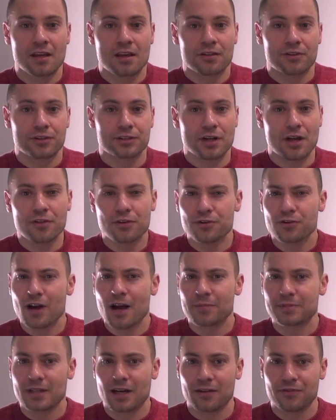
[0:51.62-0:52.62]
There's other
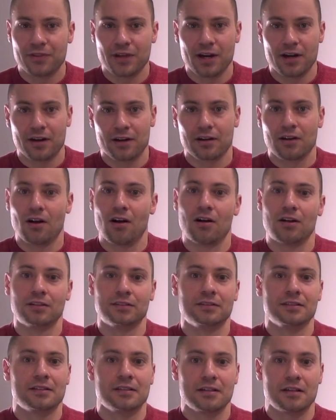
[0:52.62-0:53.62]
drops out there
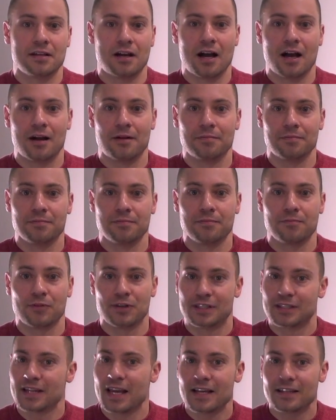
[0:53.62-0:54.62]
called
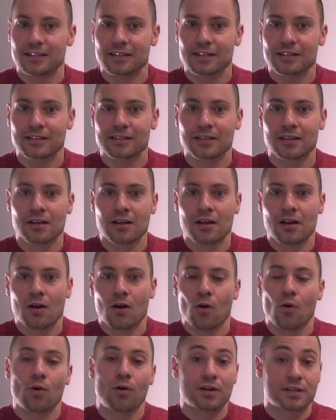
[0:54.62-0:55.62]
Restasis
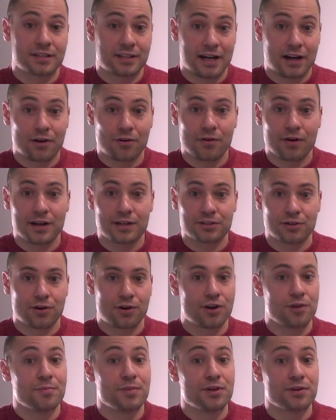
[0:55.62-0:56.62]
or steroids or
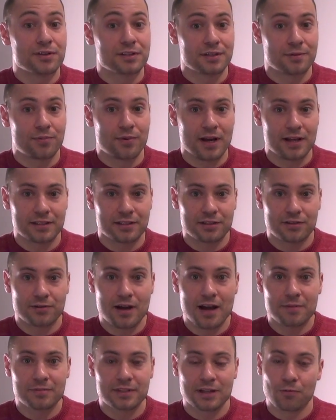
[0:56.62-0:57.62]
immunosuppressant
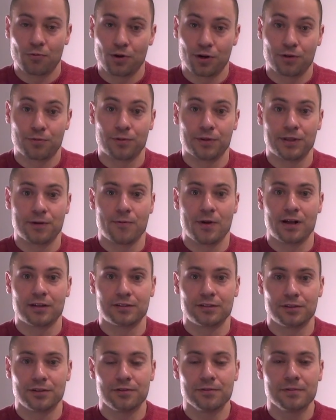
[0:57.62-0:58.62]
drops that work really well
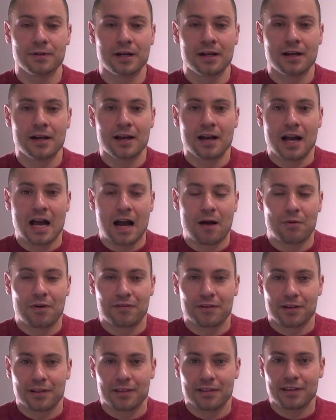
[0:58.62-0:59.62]
too.
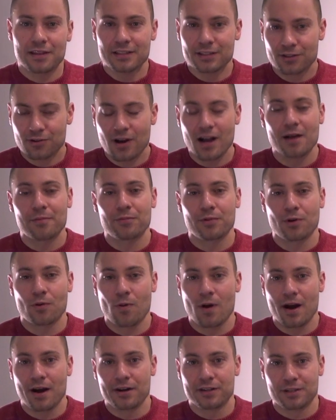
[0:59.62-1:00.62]
However, this drop
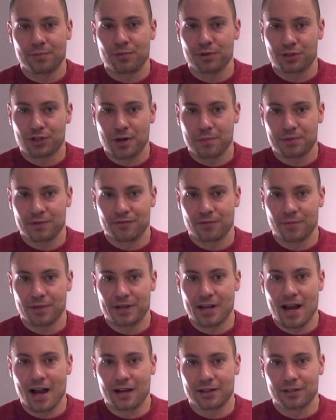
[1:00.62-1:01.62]
requires a prescription from a
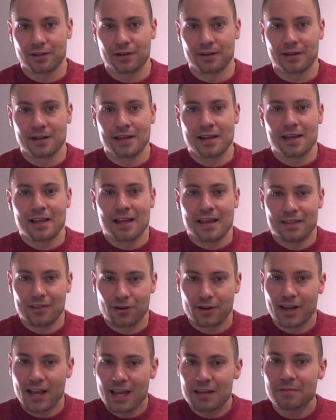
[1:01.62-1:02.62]
doctor, and there
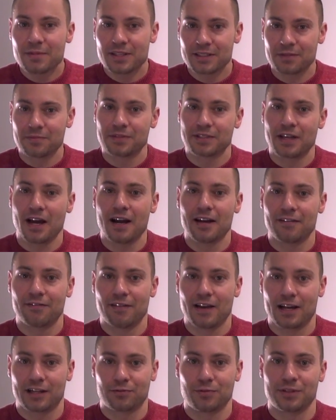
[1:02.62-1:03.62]
can be some side
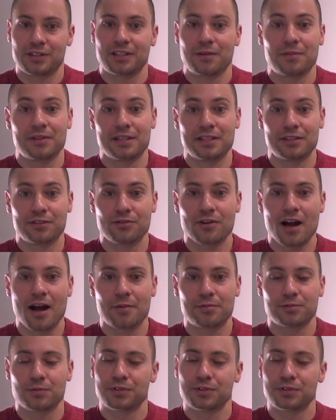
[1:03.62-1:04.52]
effects with some of these drops,